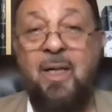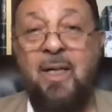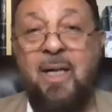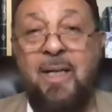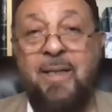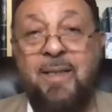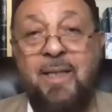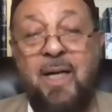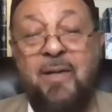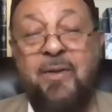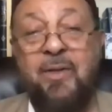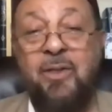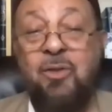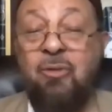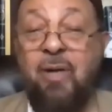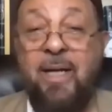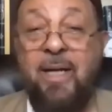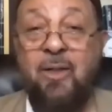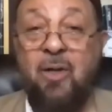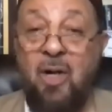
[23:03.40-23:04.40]
Another
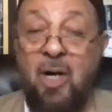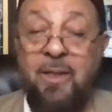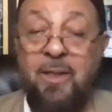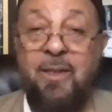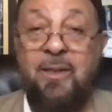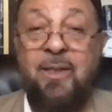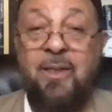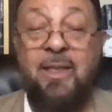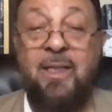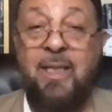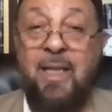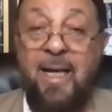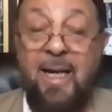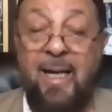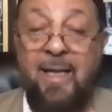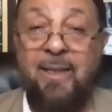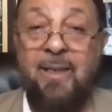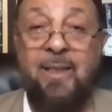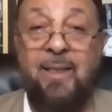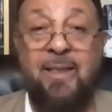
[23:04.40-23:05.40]
great honor that he
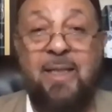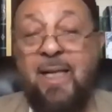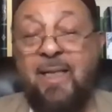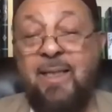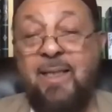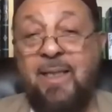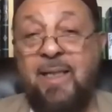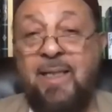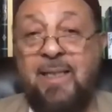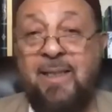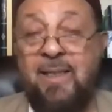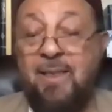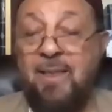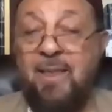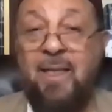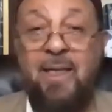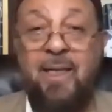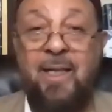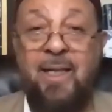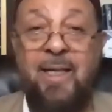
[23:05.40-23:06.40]
had, and again, he's
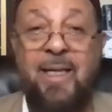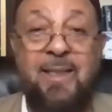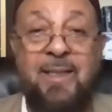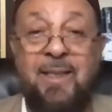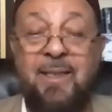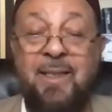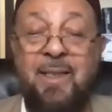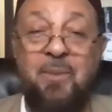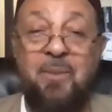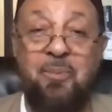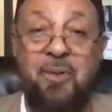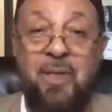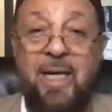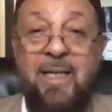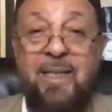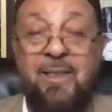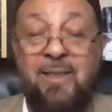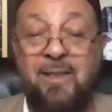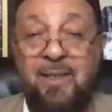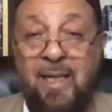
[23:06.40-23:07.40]
hidden in
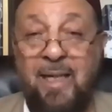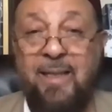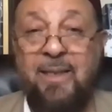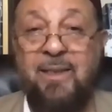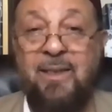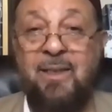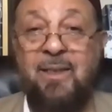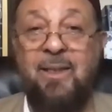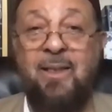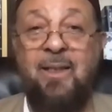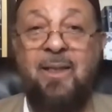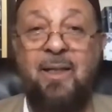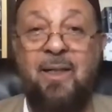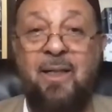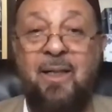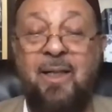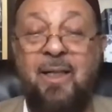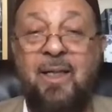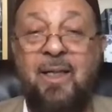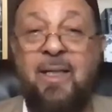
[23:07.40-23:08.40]
plain sight,
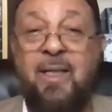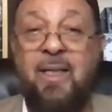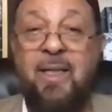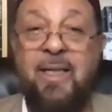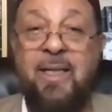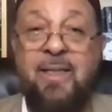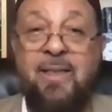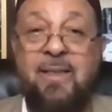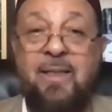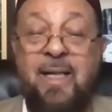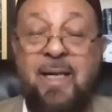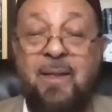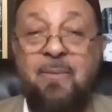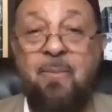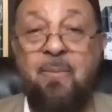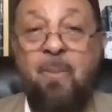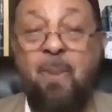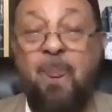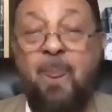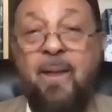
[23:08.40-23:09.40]
is that
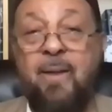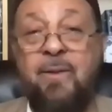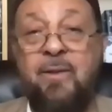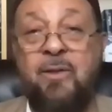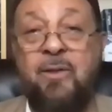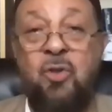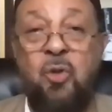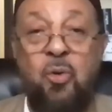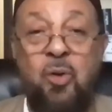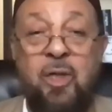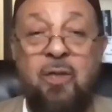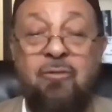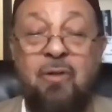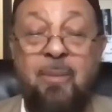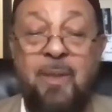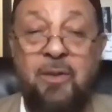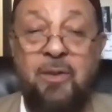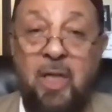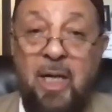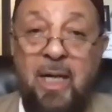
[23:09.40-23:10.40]
during
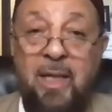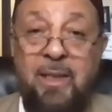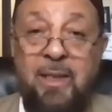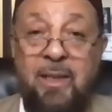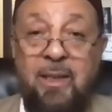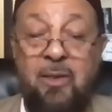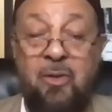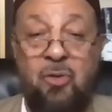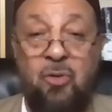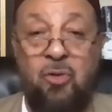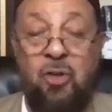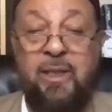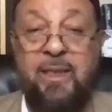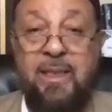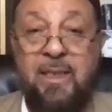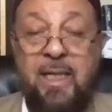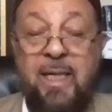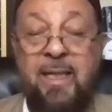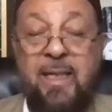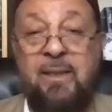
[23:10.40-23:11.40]
Ramadan in the early
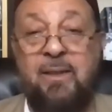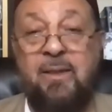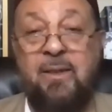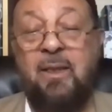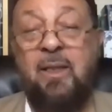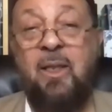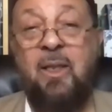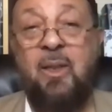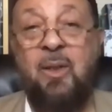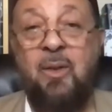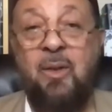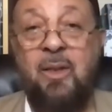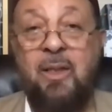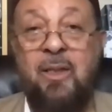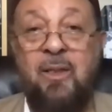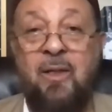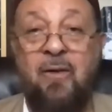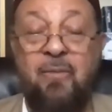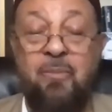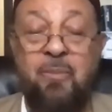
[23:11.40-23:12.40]
days
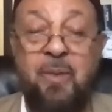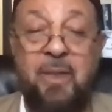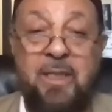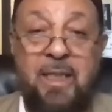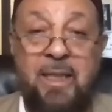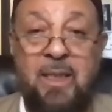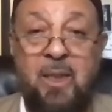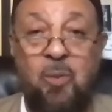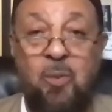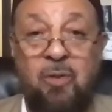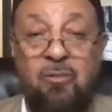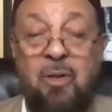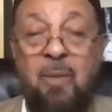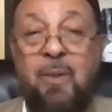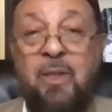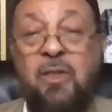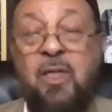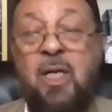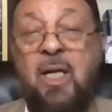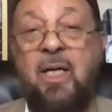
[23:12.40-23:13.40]
of Medina, when
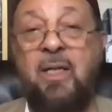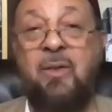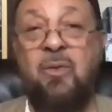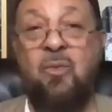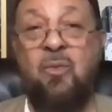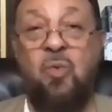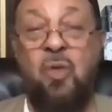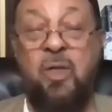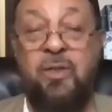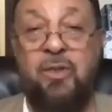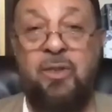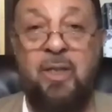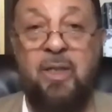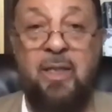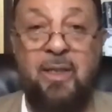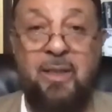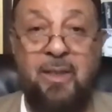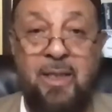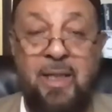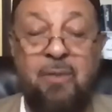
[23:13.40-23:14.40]
Ramadan was
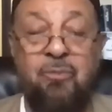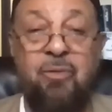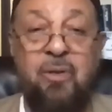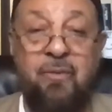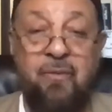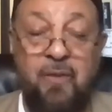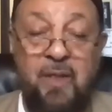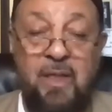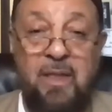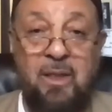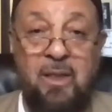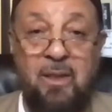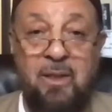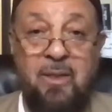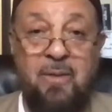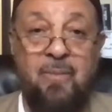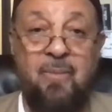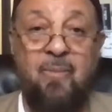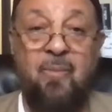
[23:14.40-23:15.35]
then revealed,